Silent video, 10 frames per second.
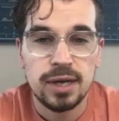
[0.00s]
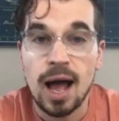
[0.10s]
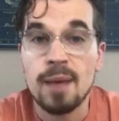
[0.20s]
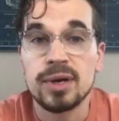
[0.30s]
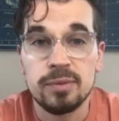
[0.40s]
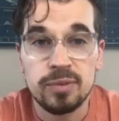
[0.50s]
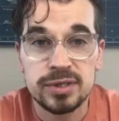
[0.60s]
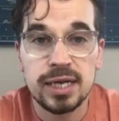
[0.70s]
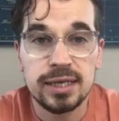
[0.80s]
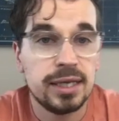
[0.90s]
I'm going to
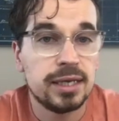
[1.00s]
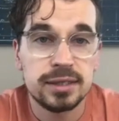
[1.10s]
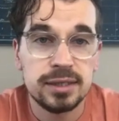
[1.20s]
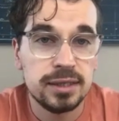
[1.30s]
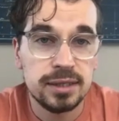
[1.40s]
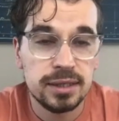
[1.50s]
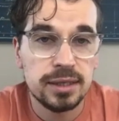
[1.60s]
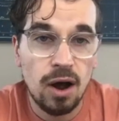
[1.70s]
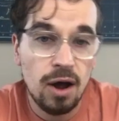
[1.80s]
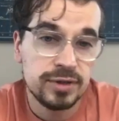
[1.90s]
present things
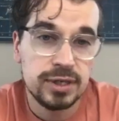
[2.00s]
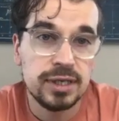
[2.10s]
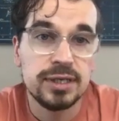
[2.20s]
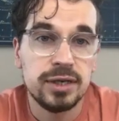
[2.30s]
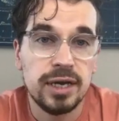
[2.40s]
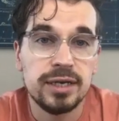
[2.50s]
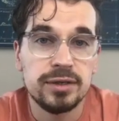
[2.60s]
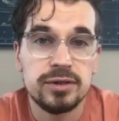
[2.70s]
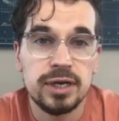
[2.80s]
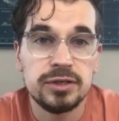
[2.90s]
often
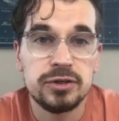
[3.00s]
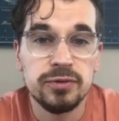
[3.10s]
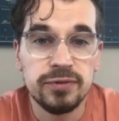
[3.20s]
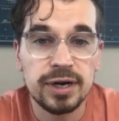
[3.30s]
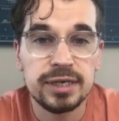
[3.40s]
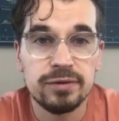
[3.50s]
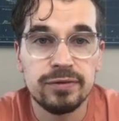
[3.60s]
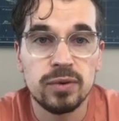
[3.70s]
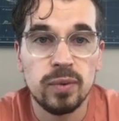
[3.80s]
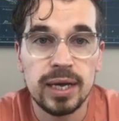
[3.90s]
in two very
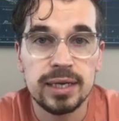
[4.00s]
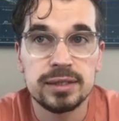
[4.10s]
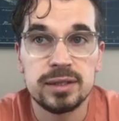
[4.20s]
different ways,